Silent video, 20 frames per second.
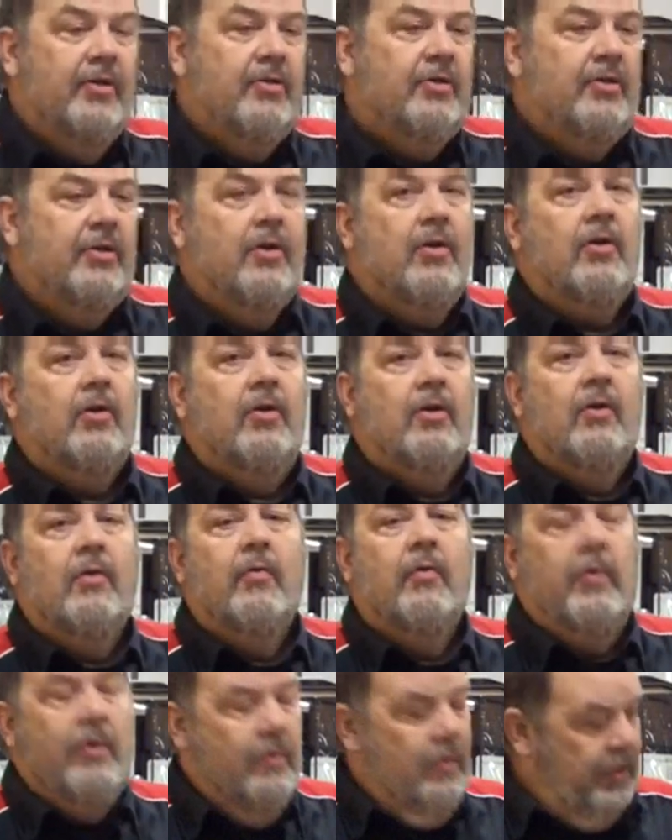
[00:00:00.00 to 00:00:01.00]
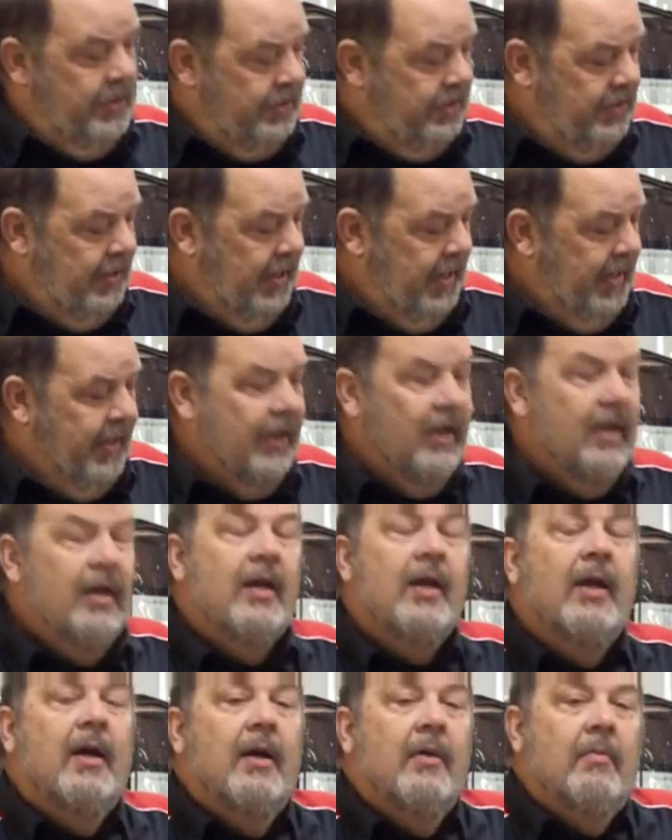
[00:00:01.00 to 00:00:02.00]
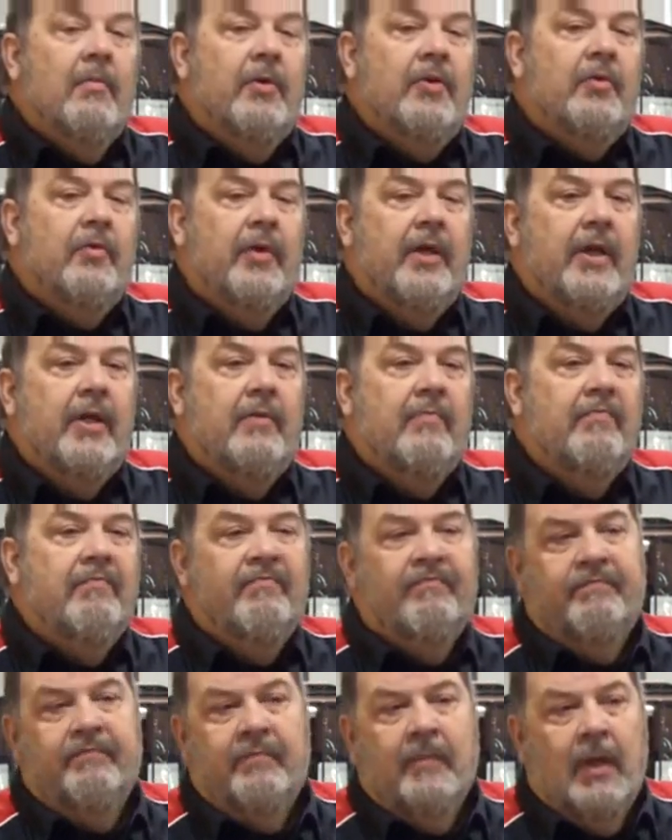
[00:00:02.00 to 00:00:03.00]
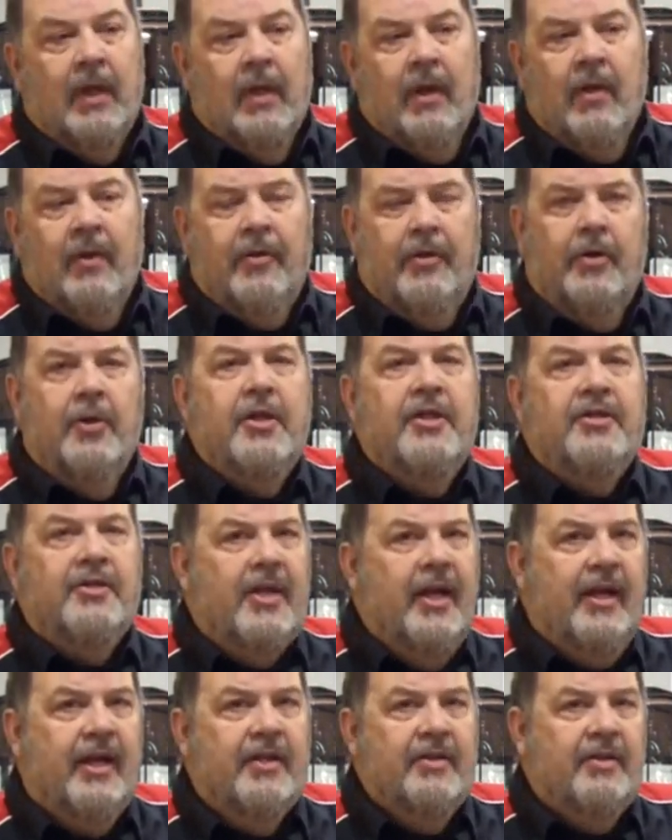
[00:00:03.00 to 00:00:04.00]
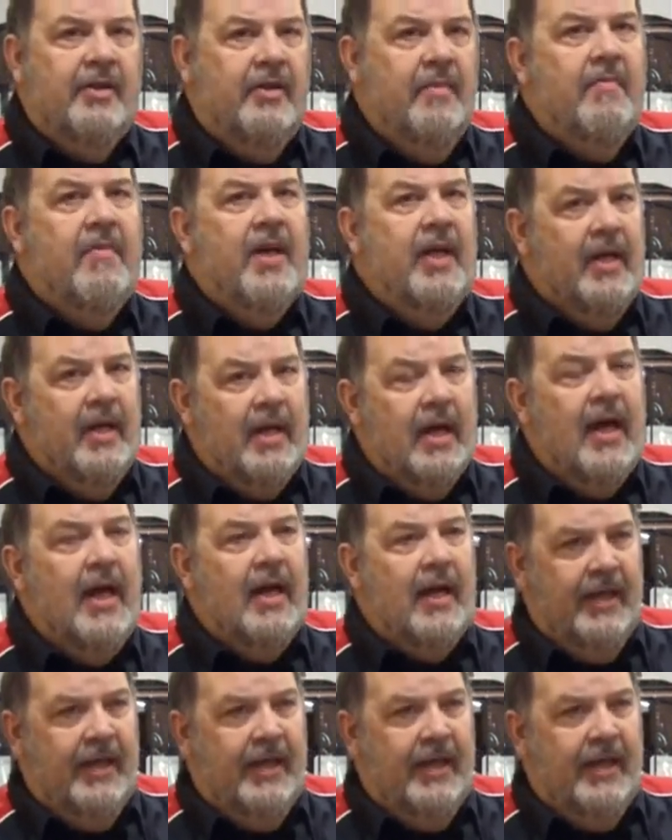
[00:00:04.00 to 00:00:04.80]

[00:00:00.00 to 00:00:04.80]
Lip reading: In this circle, we want to take between 30 seconds and a minute.